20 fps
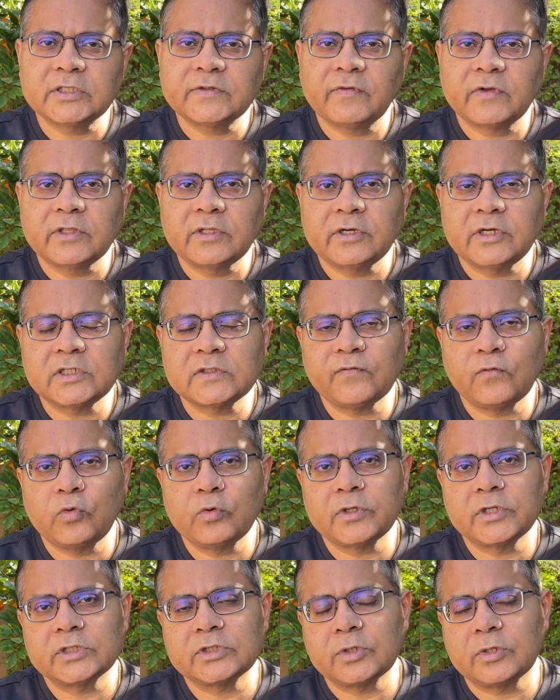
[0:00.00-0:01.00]
whether it's
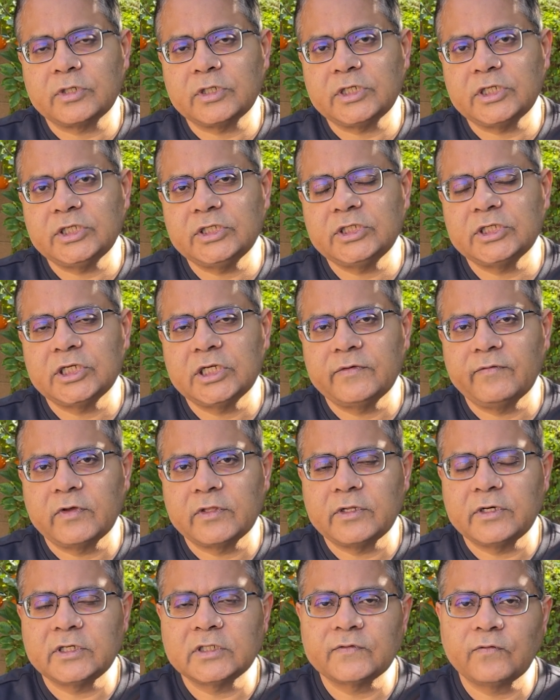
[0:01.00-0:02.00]
focused on teaching,
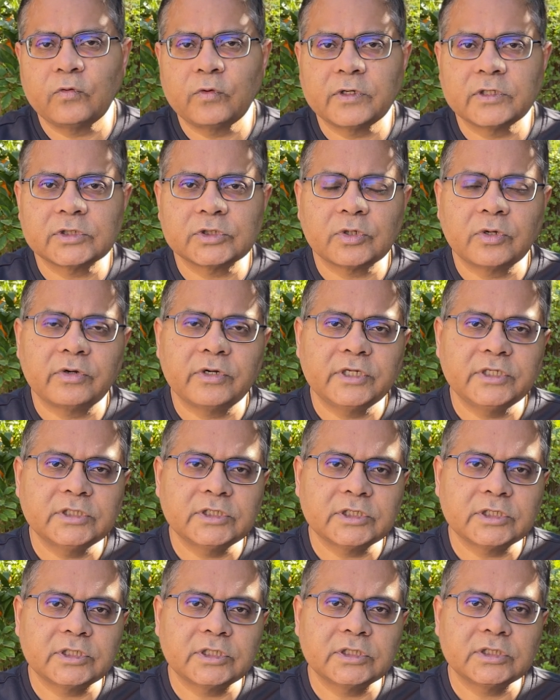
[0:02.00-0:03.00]
whether it's focused on
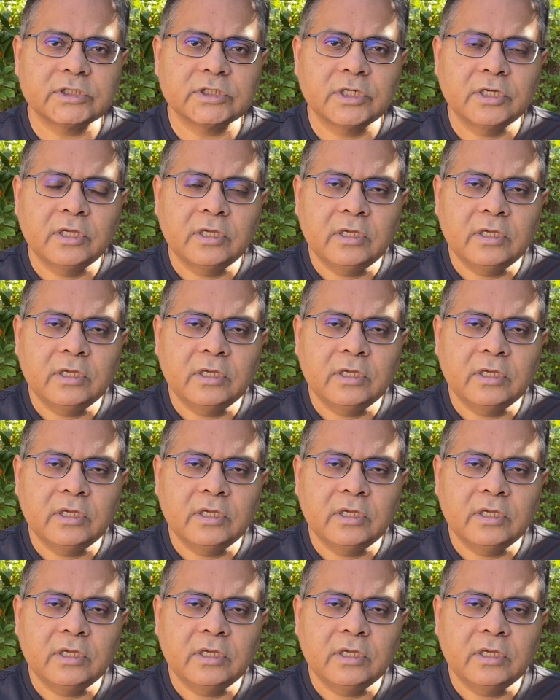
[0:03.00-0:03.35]
research,